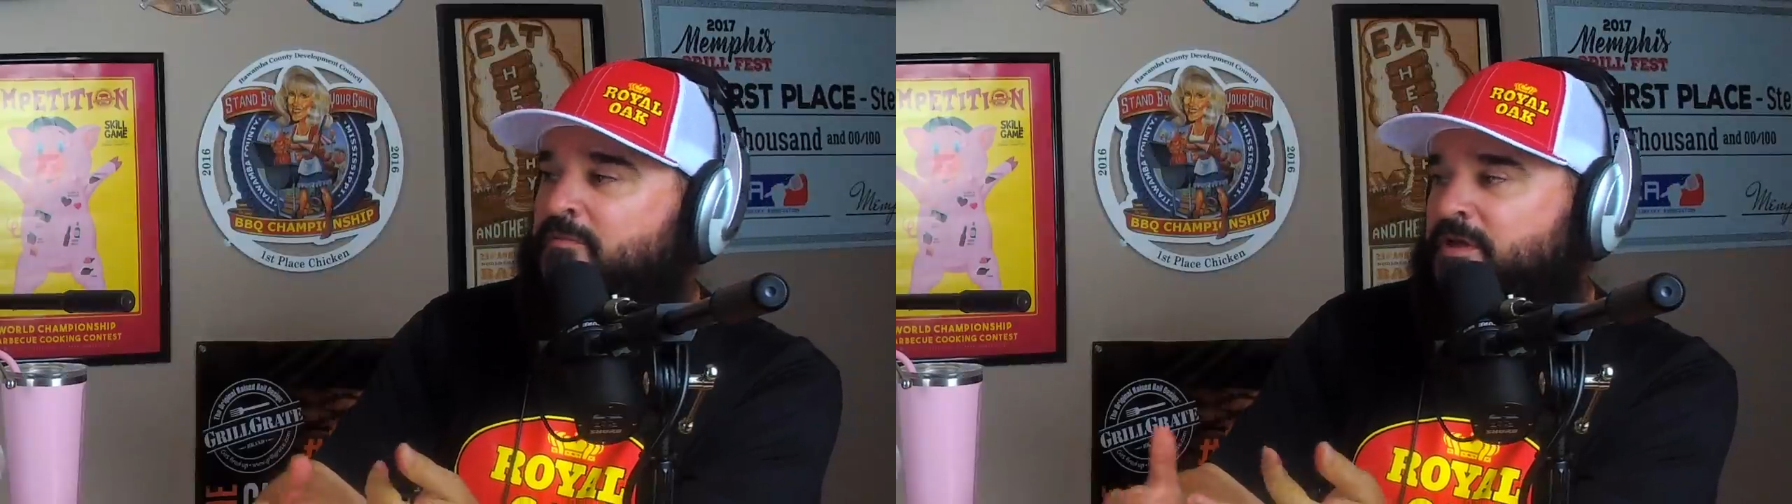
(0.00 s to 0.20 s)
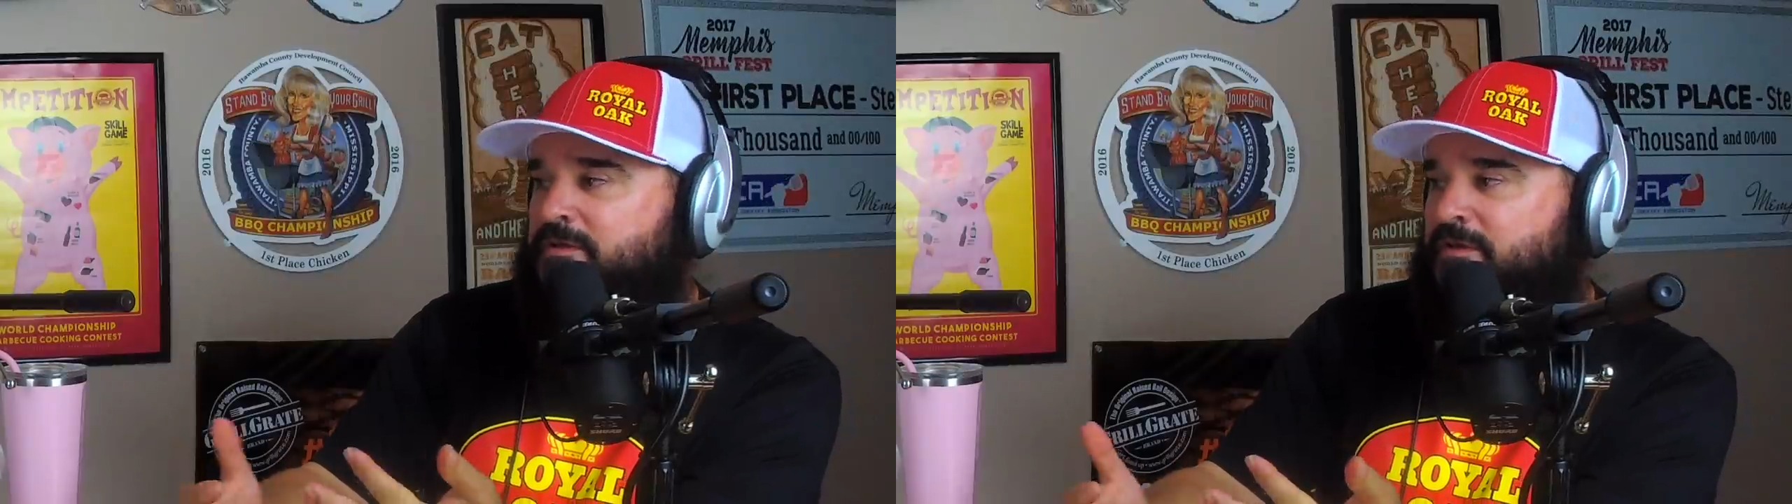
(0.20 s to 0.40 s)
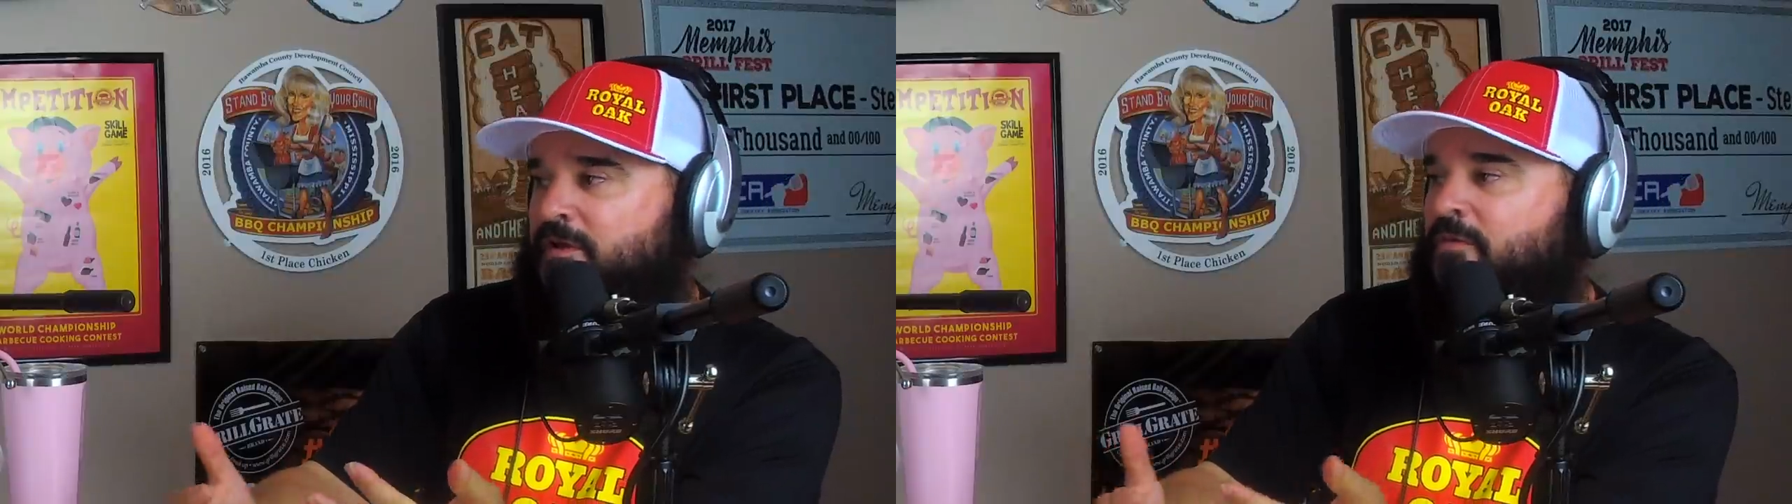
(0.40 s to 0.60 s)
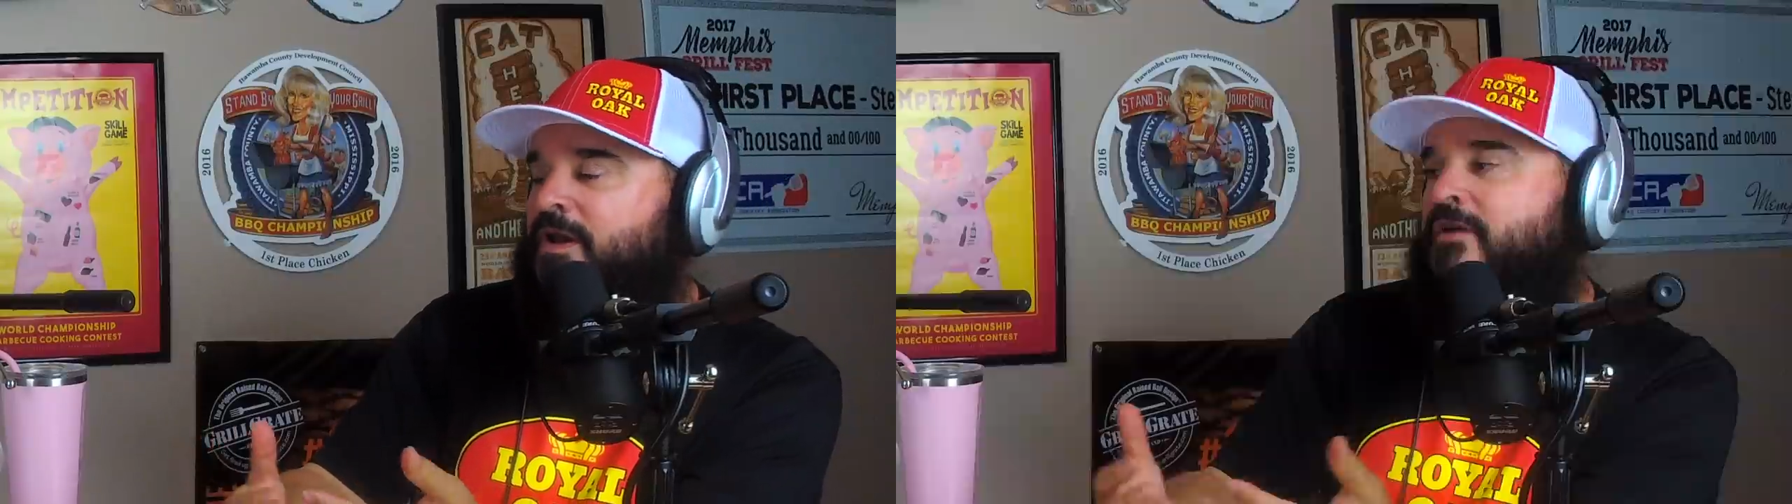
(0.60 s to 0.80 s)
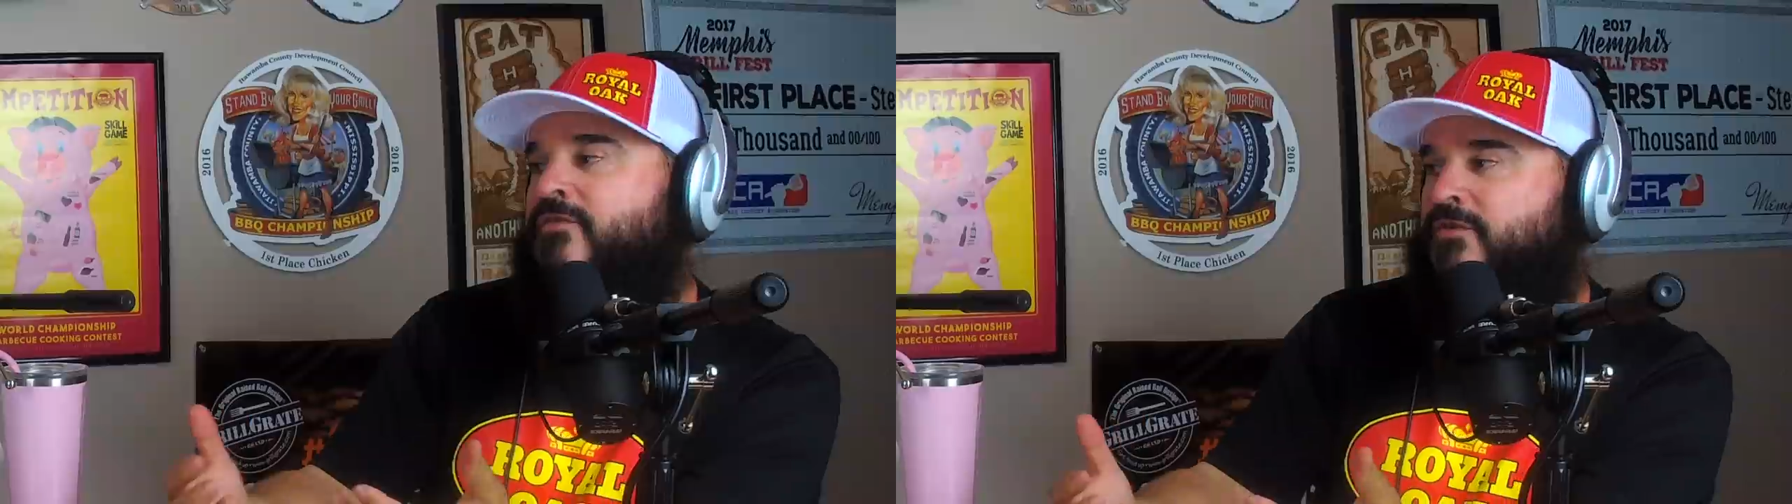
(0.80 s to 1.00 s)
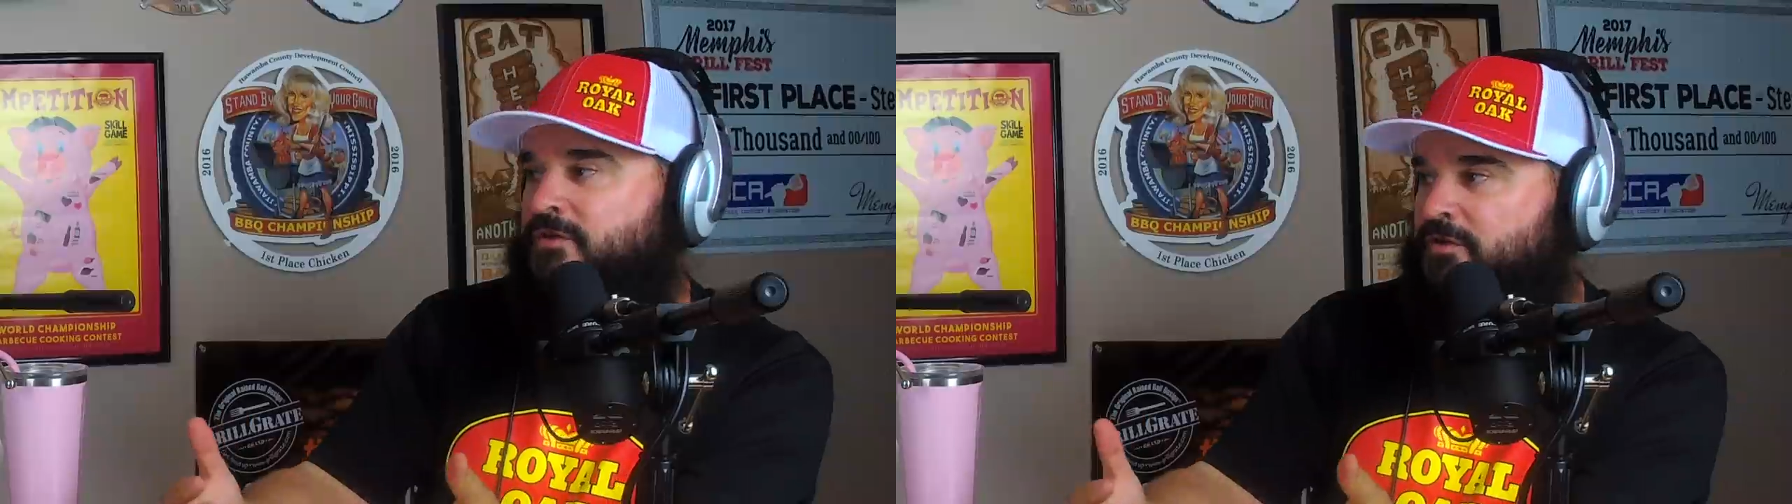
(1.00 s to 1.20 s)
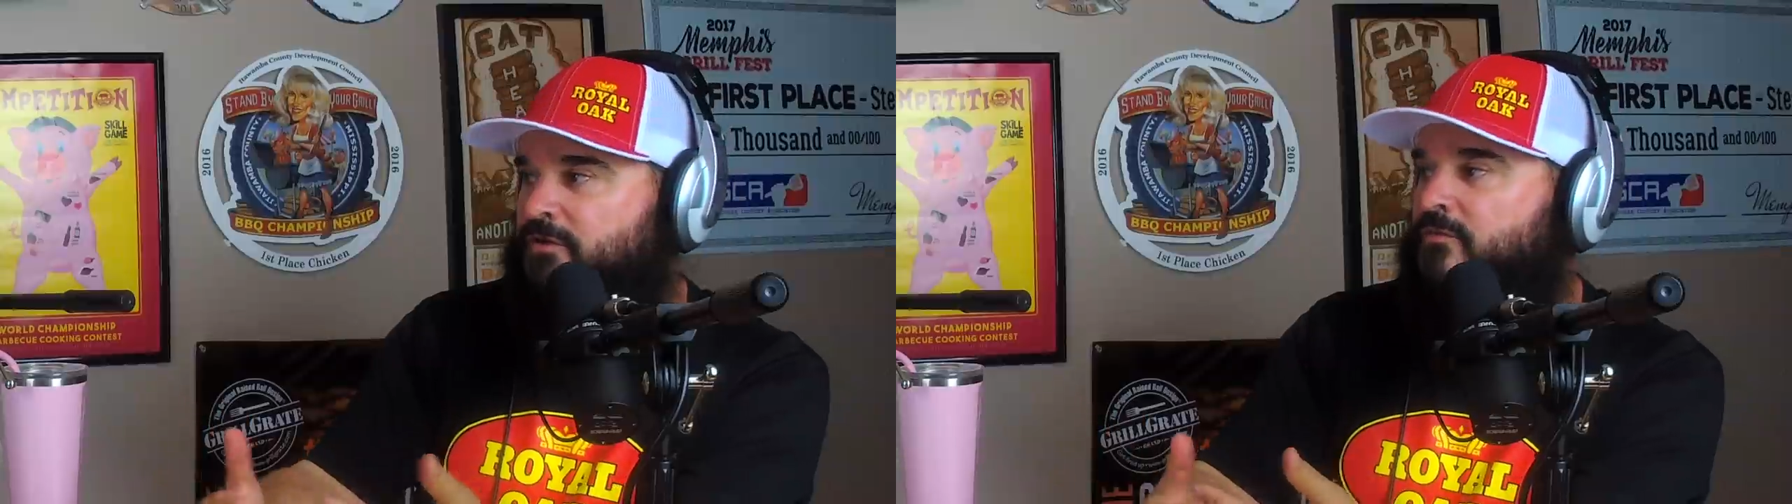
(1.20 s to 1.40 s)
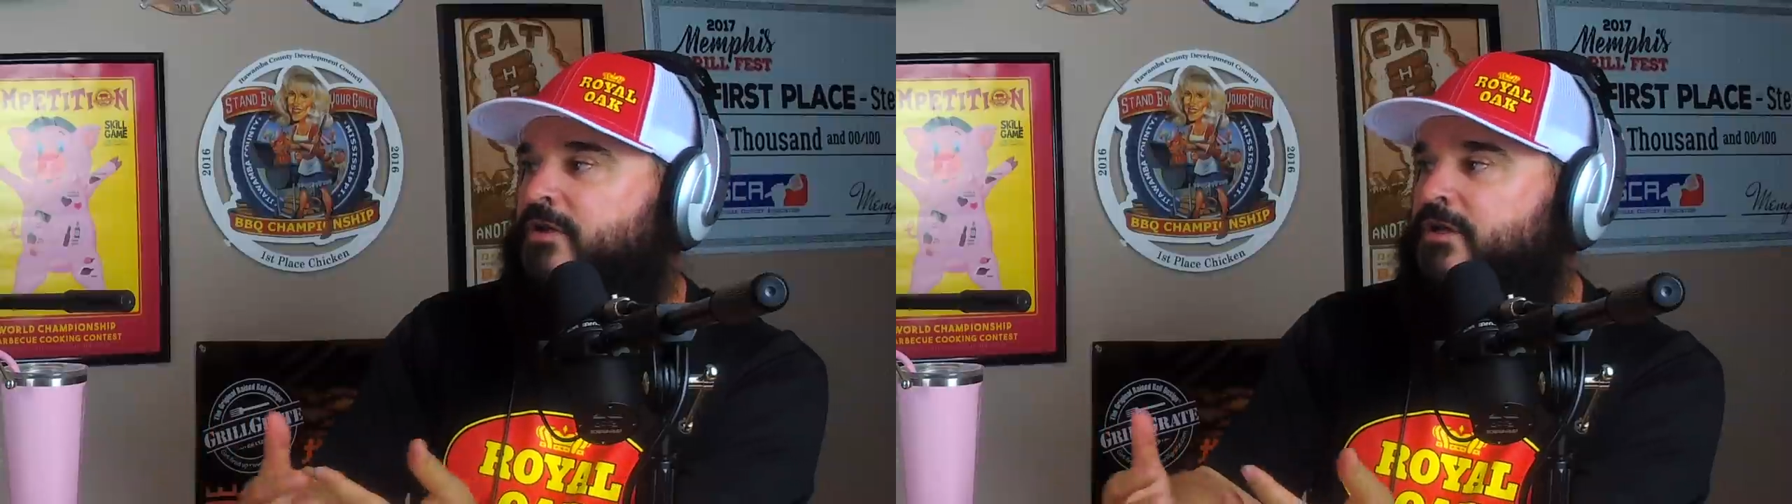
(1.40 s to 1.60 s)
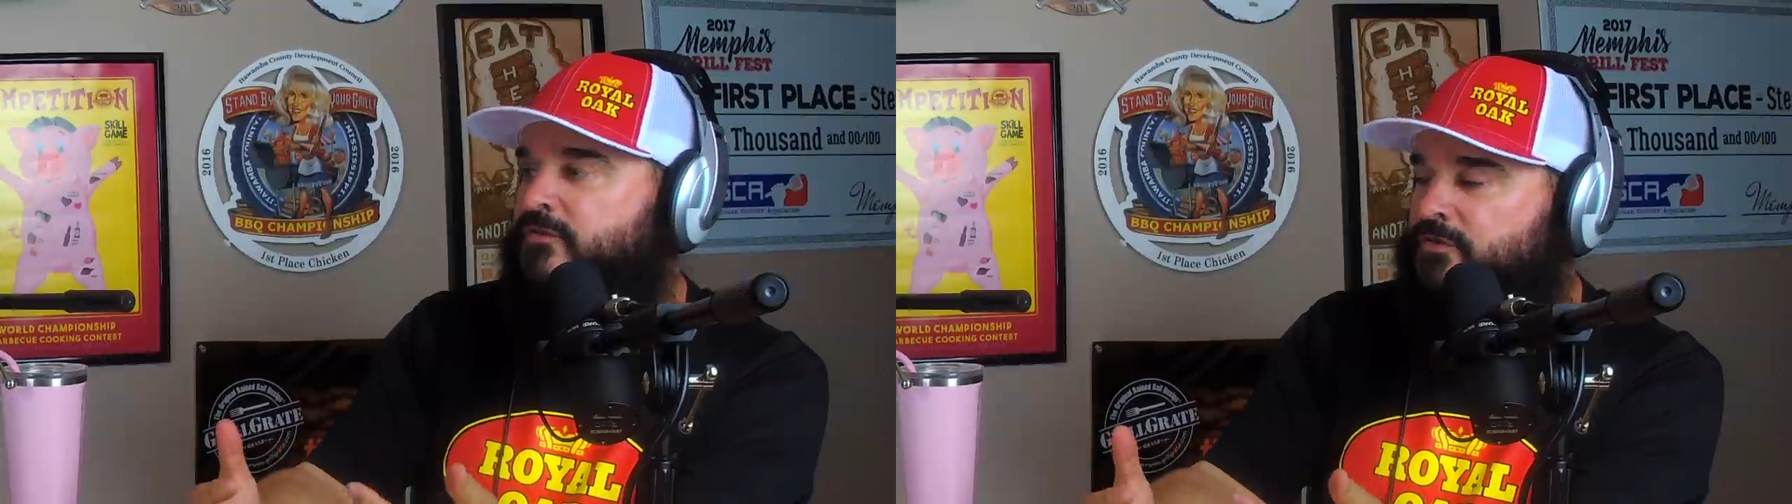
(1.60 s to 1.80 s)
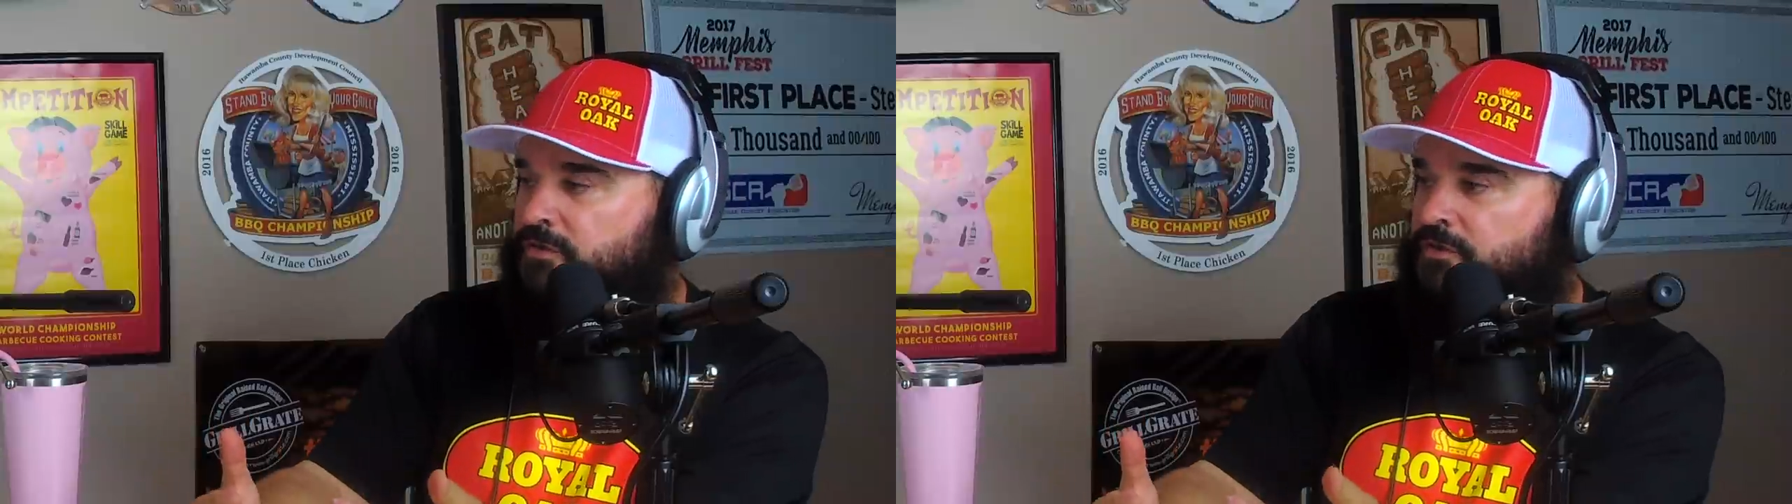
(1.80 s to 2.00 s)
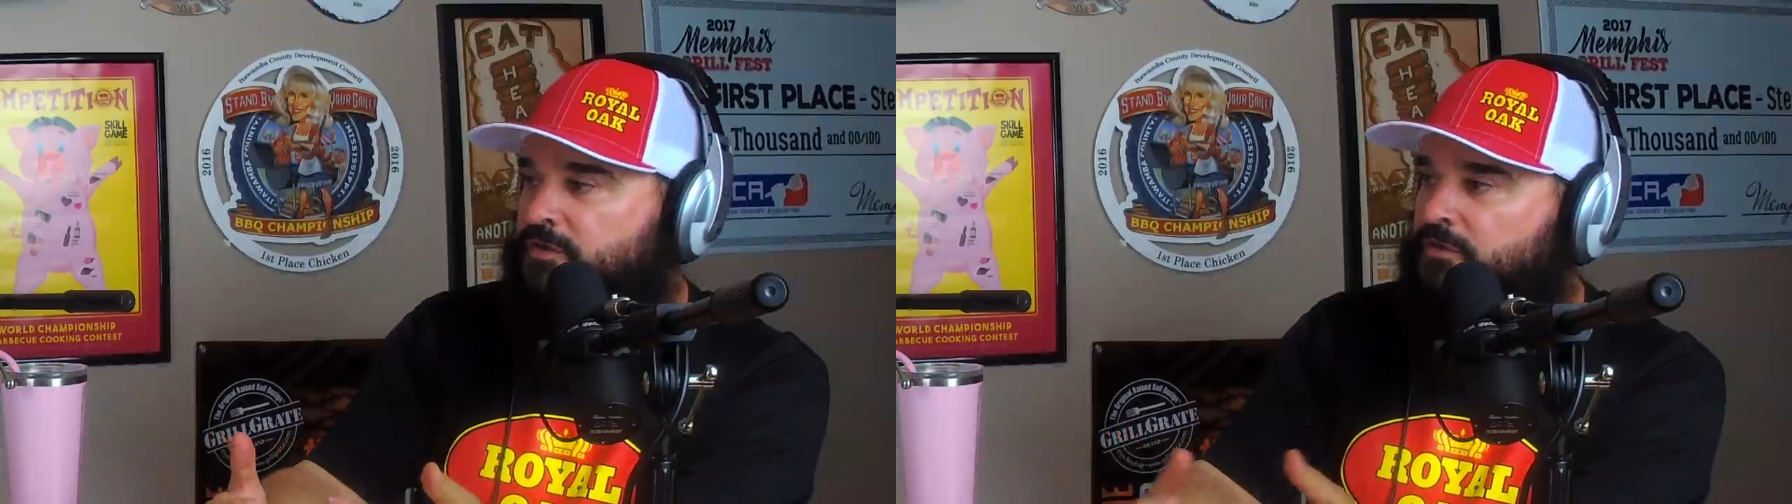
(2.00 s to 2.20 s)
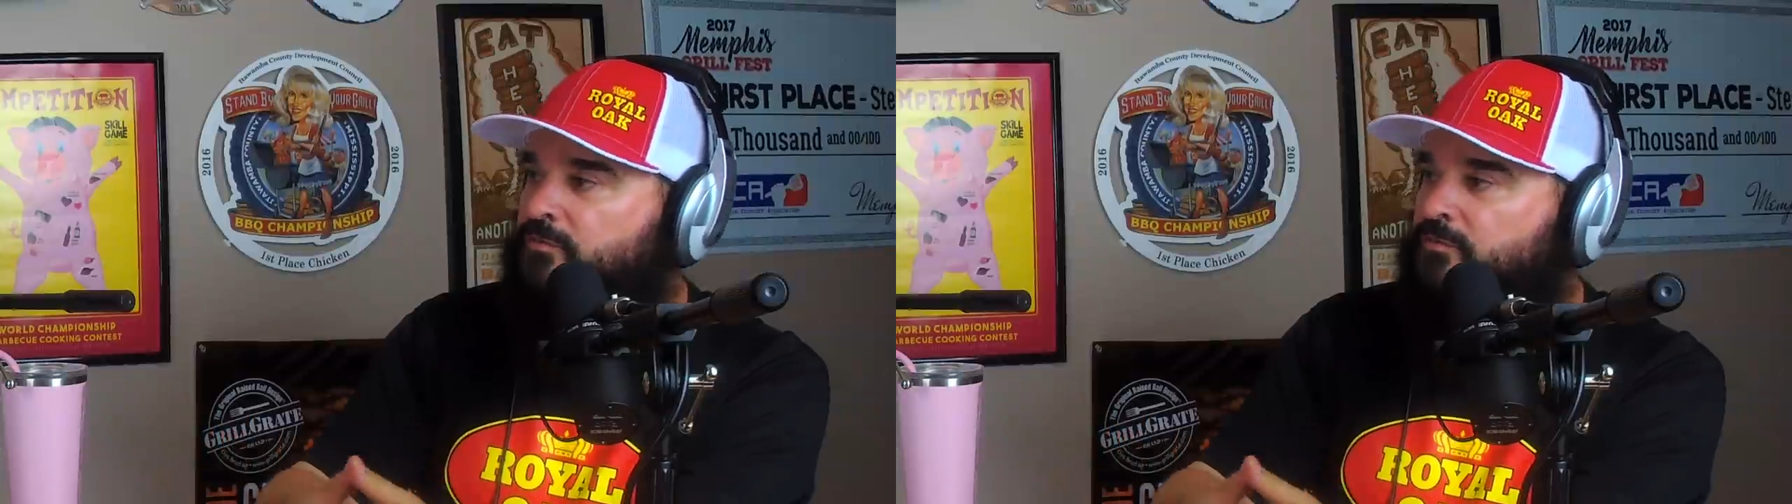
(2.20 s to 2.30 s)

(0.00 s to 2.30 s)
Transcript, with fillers: But, you know, what else do you cook? What else do you do?